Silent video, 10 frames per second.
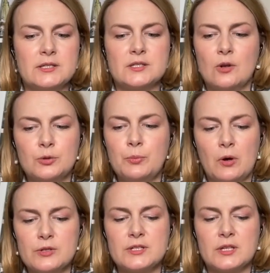not
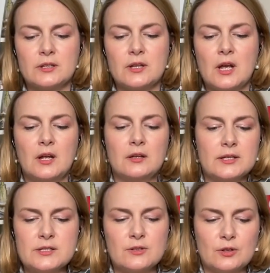post it.
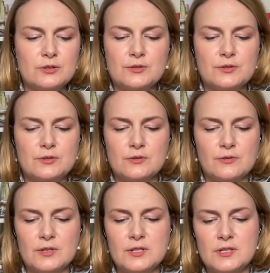Let's not do
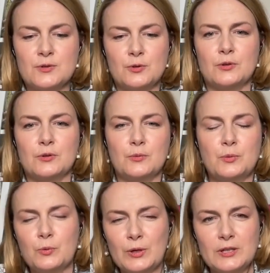this, or
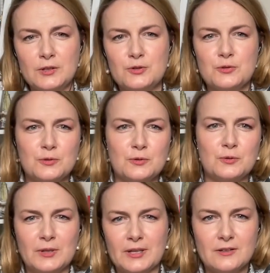we need to
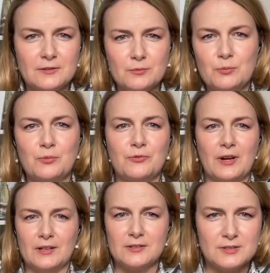like
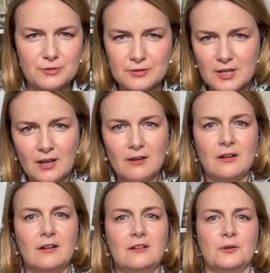find a different
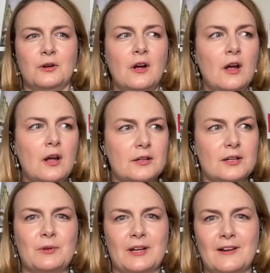angle. And
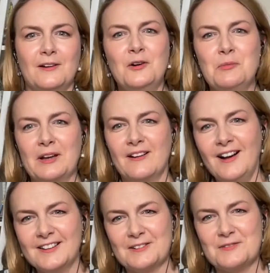I'm like, oh my
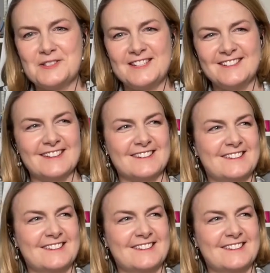God, I've seen it.